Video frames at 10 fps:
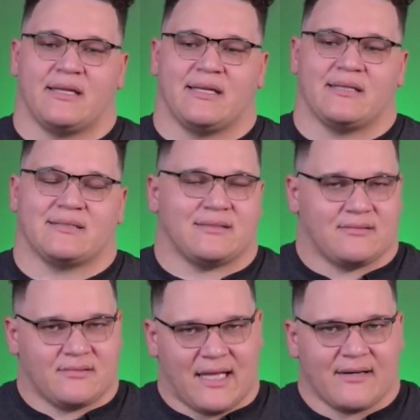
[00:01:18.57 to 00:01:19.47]
It's a
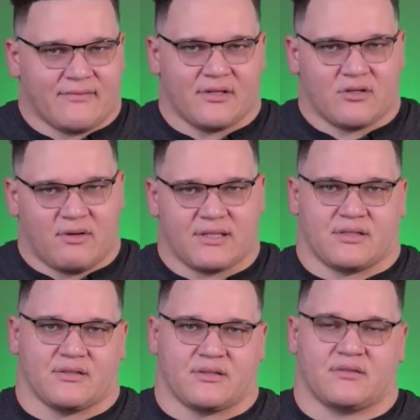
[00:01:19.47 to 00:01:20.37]
lot of good
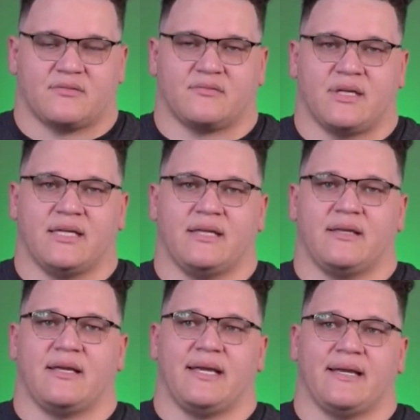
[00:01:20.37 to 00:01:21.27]
questions, right?
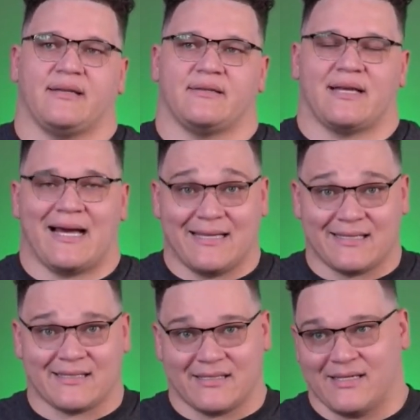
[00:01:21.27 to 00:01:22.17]
And
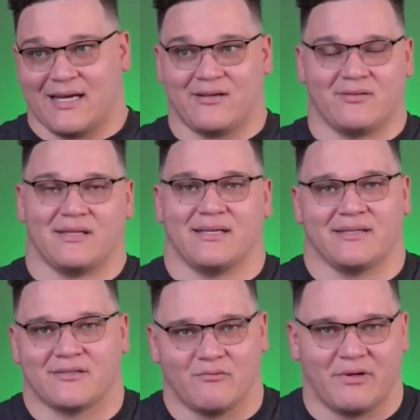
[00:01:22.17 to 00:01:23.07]
honestly, I don't think
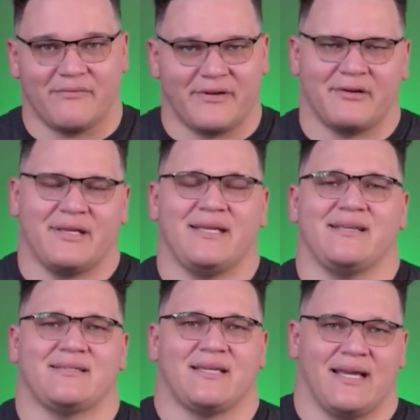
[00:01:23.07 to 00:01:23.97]
it's one very
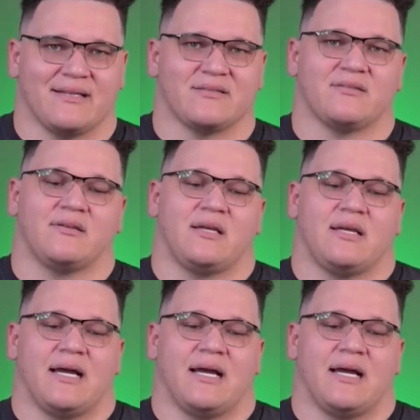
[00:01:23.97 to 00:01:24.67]
easy answer.